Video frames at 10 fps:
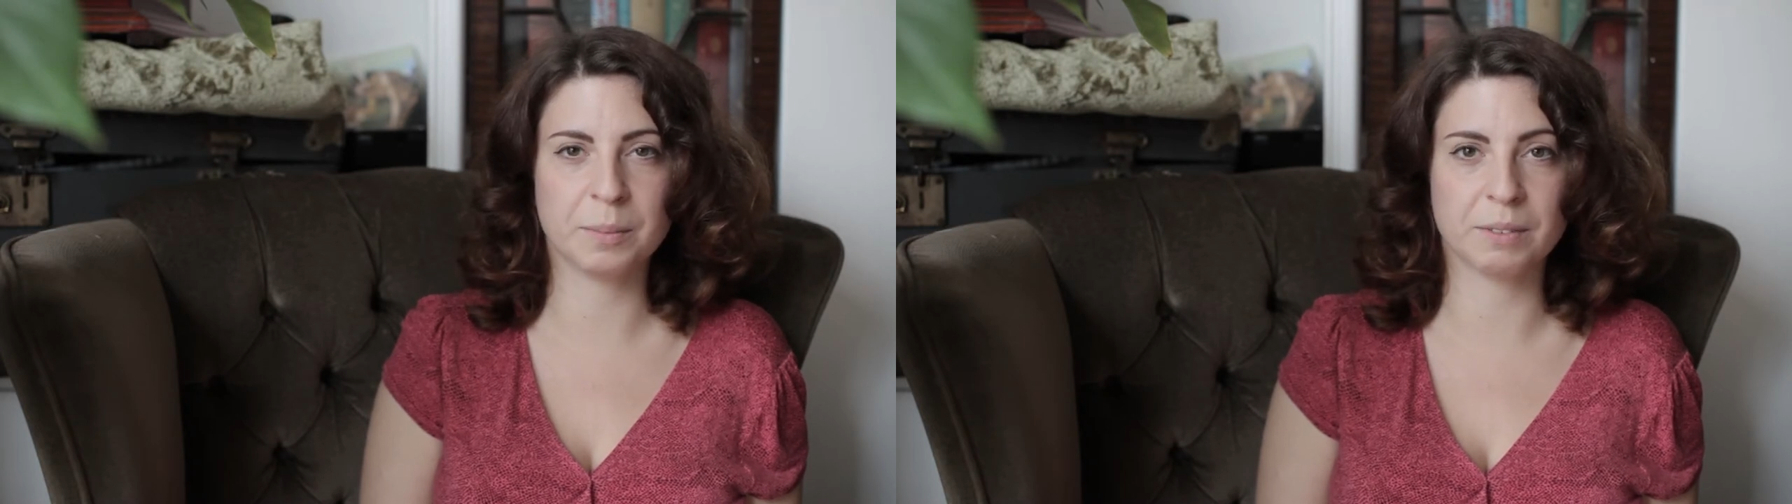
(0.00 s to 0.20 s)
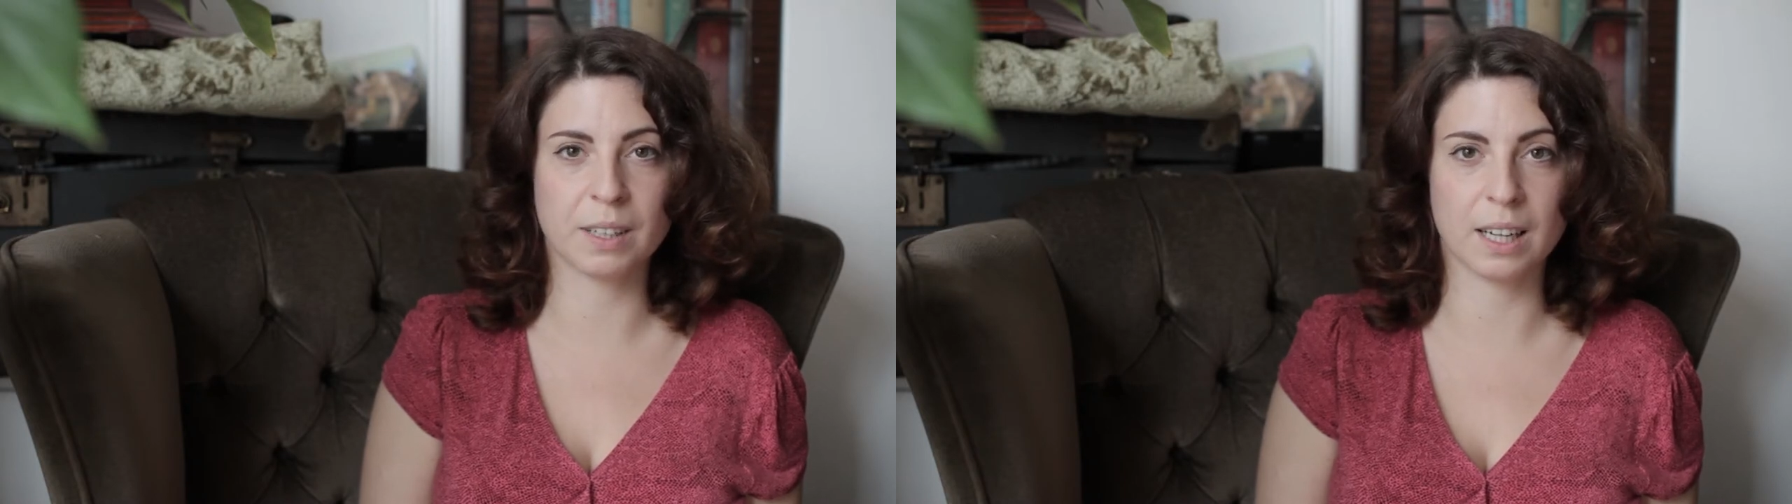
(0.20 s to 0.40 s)

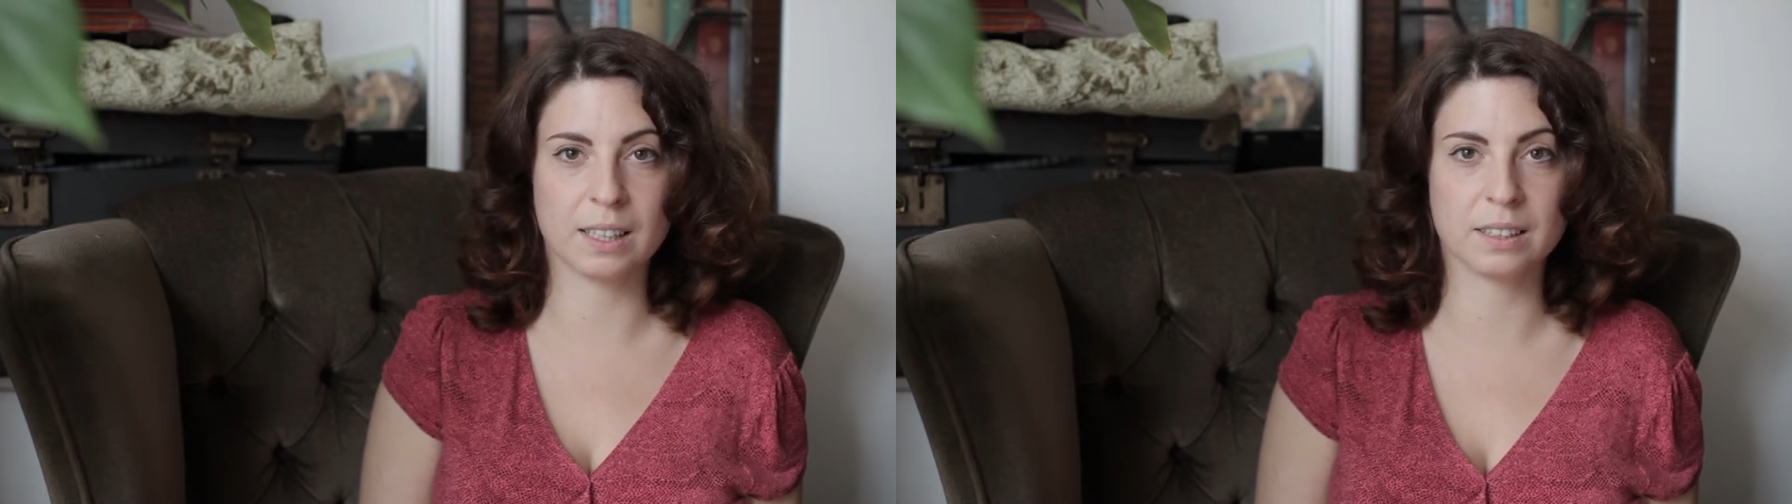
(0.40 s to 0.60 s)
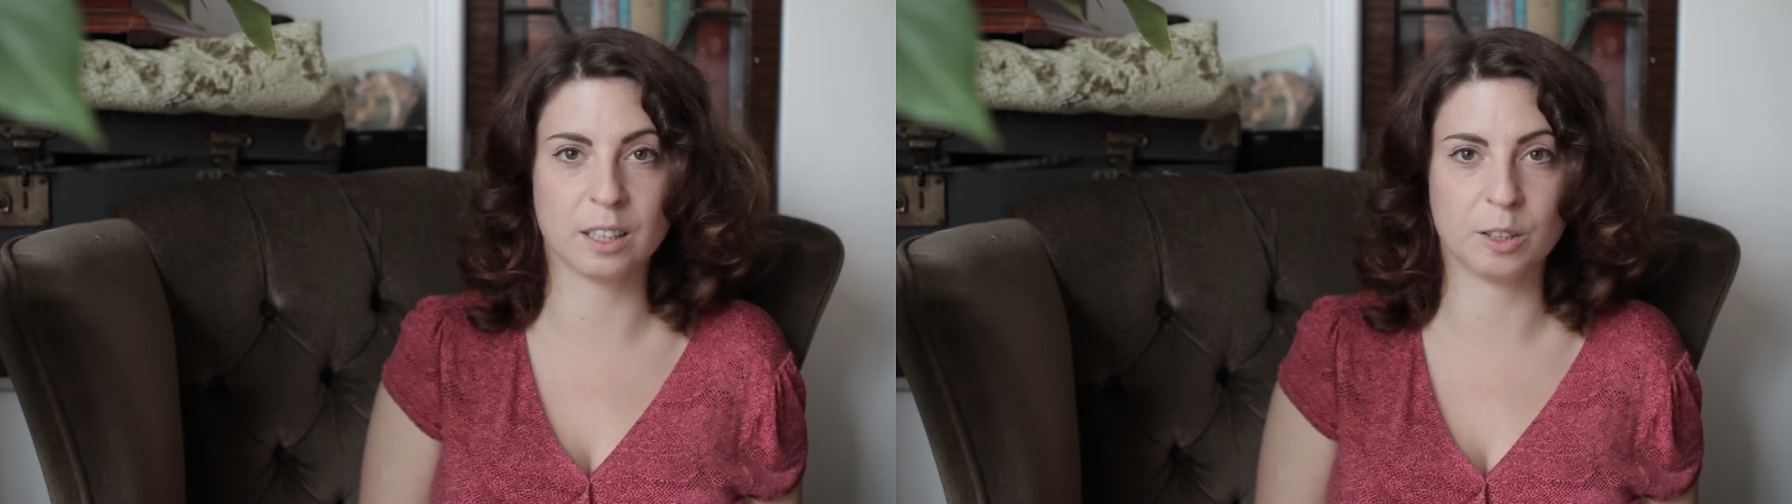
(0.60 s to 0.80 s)
of
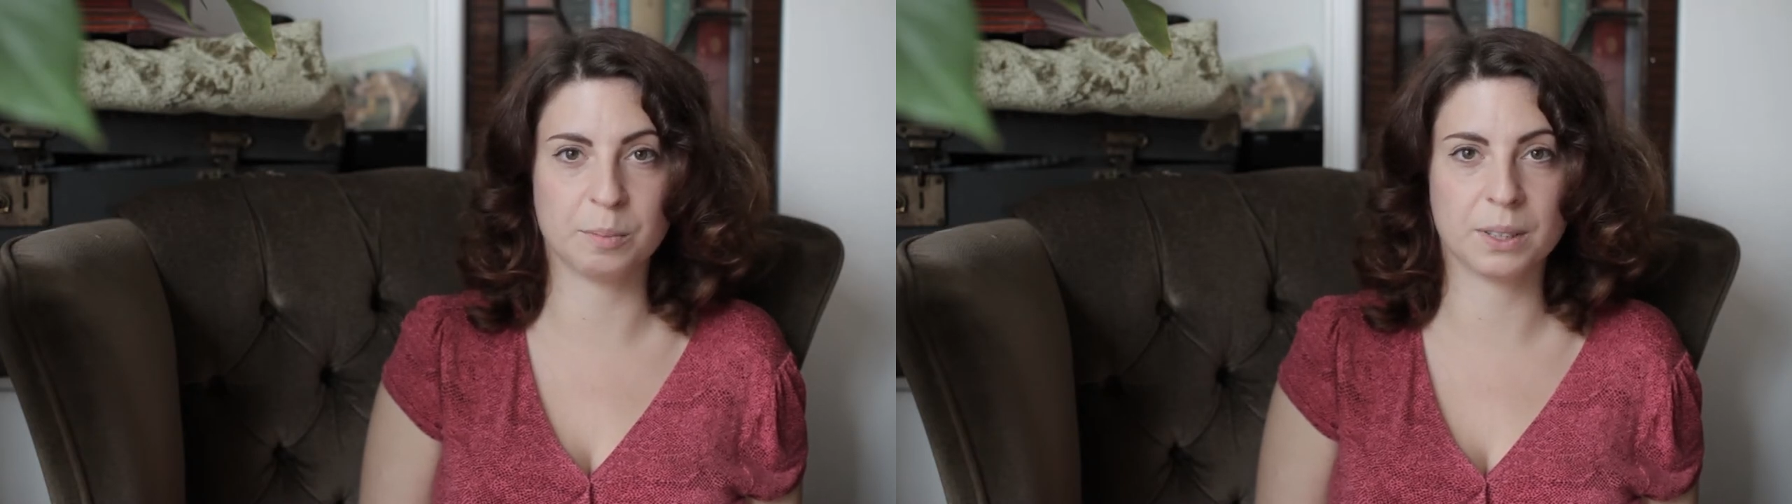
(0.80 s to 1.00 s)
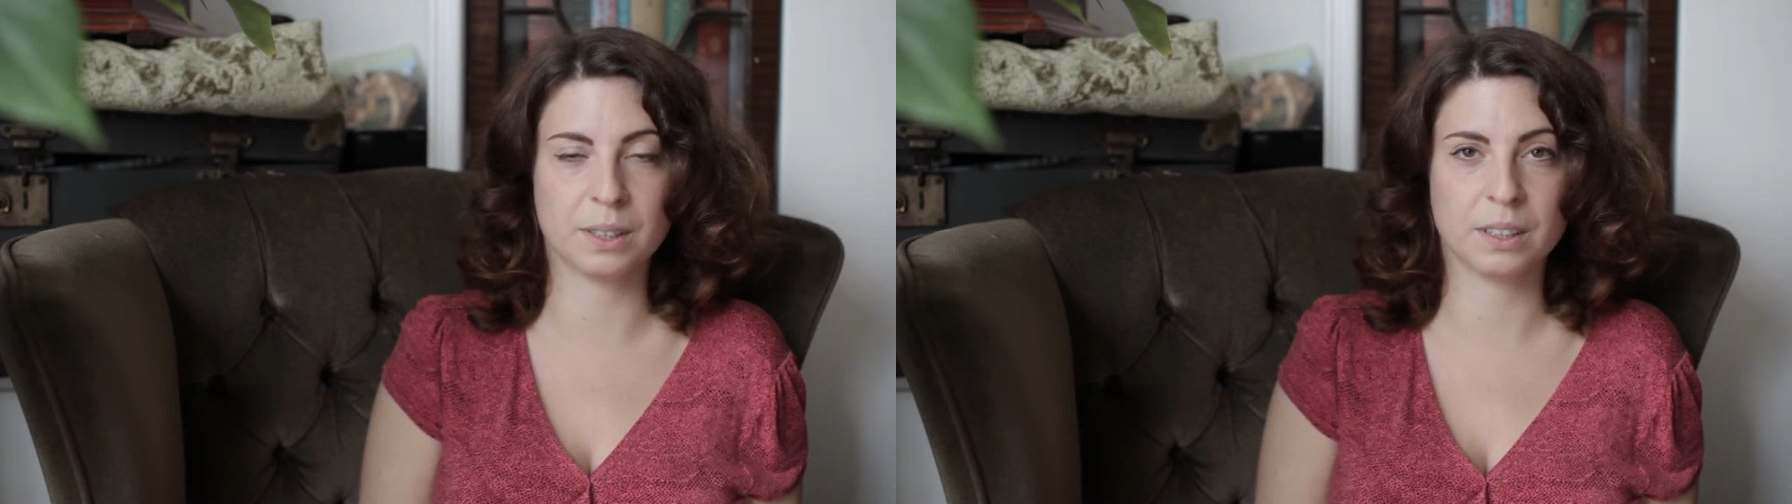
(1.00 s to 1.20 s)
glass
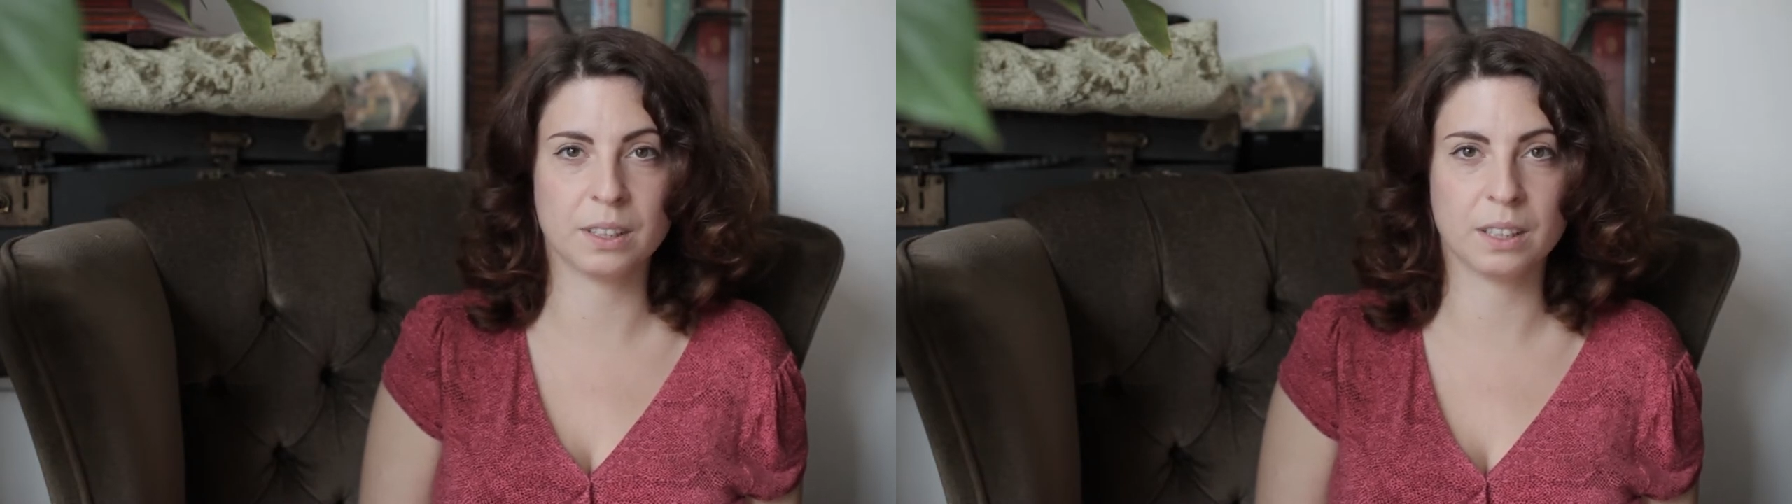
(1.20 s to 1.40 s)
sculpture